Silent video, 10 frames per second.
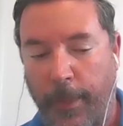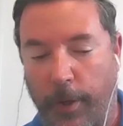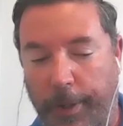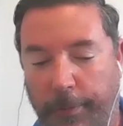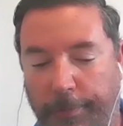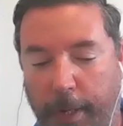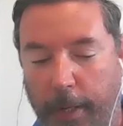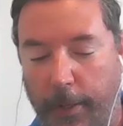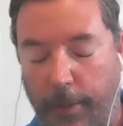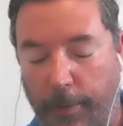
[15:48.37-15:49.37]
are at the
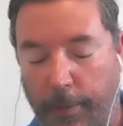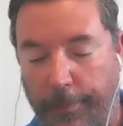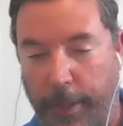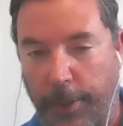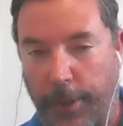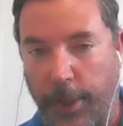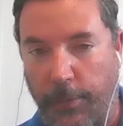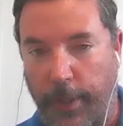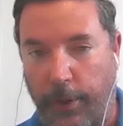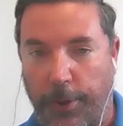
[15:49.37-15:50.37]
fire
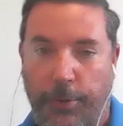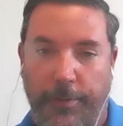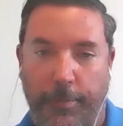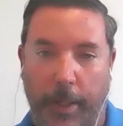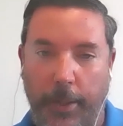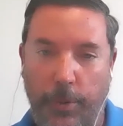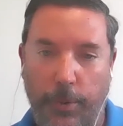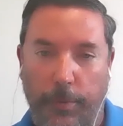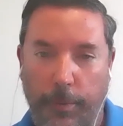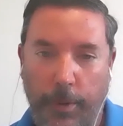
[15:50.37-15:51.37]
station right across the street from the high school.